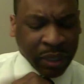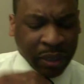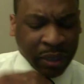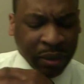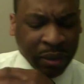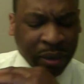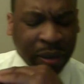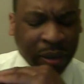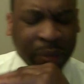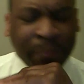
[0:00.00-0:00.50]

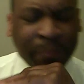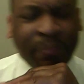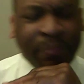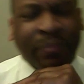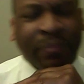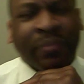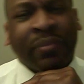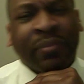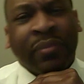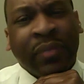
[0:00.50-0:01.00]
that
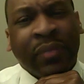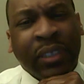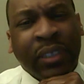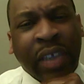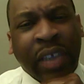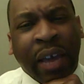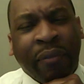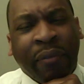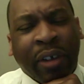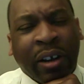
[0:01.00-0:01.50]

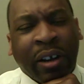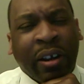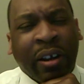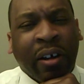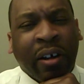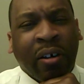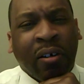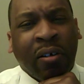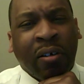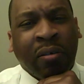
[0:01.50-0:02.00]
David
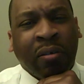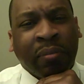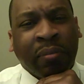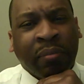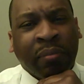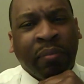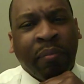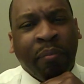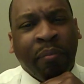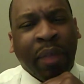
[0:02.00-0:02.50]
Carroll
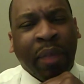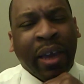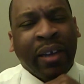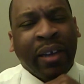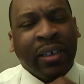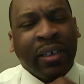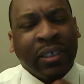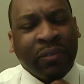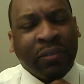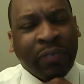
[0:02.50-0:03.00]
made
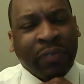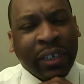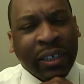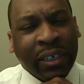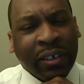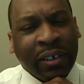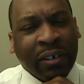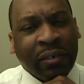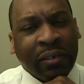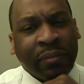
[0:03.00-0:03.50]
in this
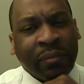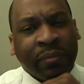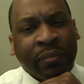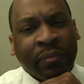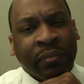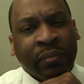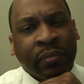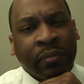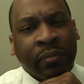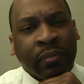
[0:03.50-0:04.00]
video.
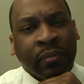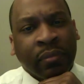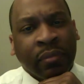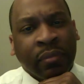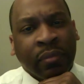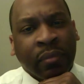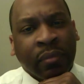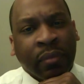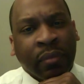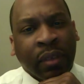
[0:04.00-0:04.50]

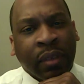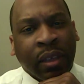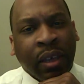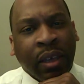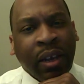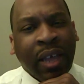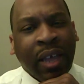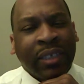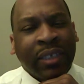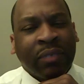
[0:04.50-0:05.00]

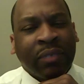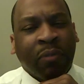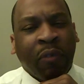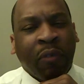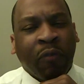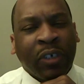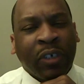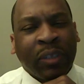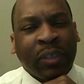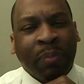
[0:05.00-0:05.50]
And that's
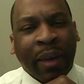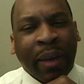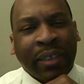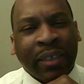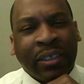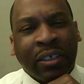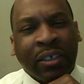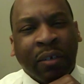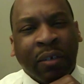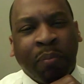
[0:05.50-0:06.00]
with
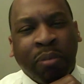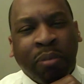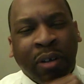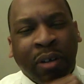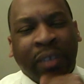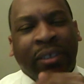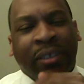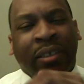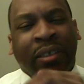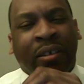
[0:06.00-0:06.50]
respect to
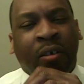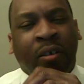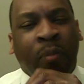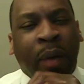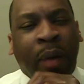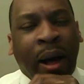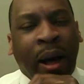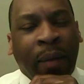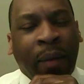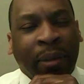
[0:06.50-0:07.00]
President
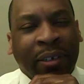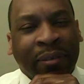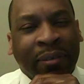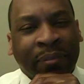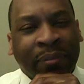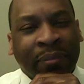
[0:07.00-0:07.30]
Obama.